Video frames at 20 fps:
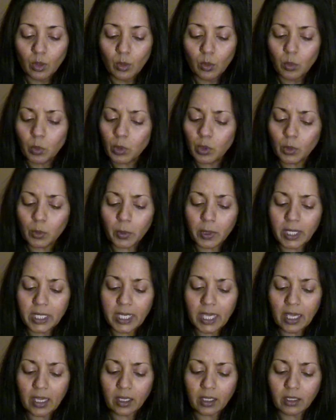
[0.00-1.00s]
"What do we
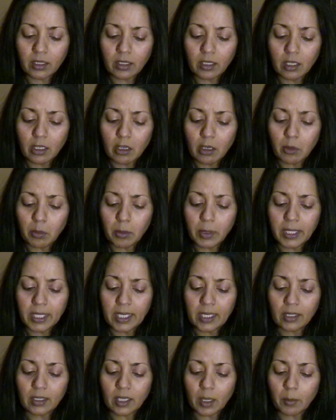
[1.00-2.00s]
gain if we
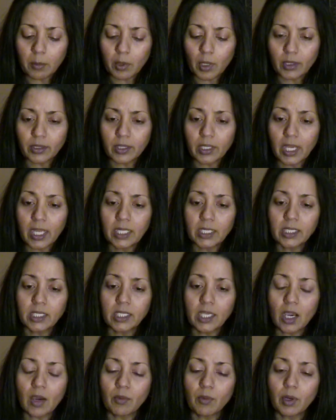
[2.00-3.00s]
kill our brother and
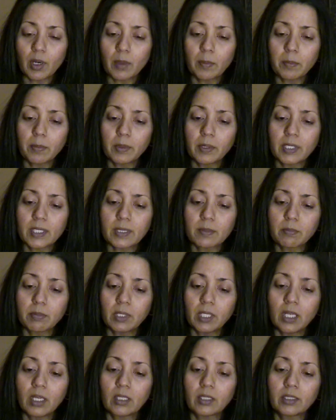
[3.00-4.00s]
cover up his
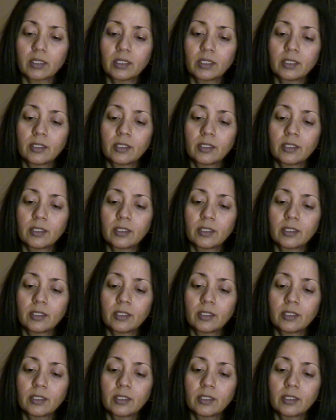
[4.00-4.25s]
blood?